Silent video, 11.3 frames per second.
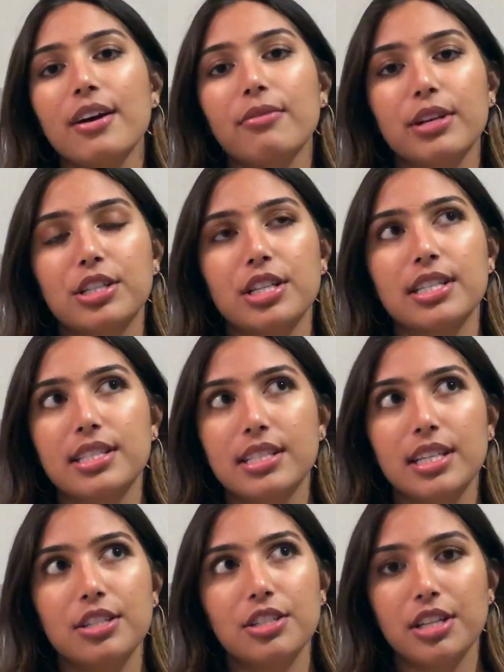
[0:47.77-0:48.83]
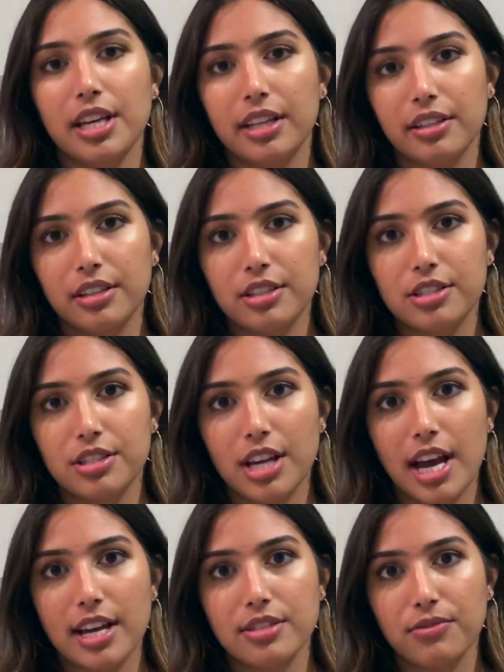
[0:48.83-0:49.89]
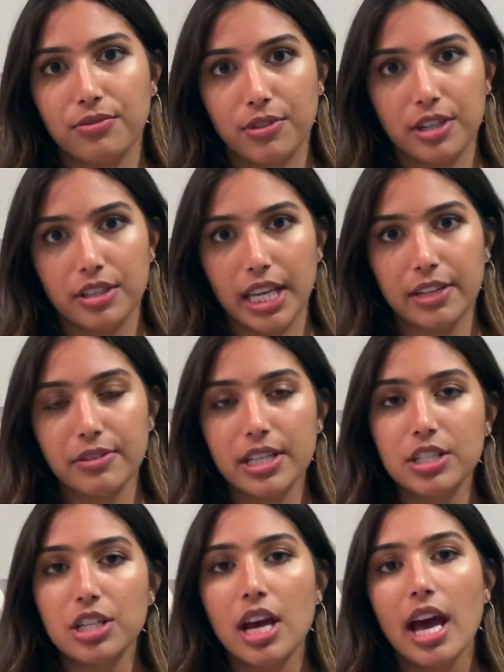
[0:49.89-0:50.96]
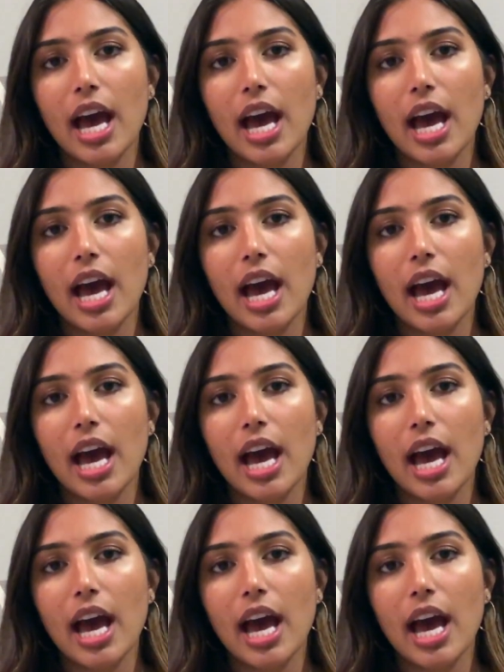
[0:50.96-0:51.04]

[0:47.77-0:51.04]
which is teaching English as a foreign language.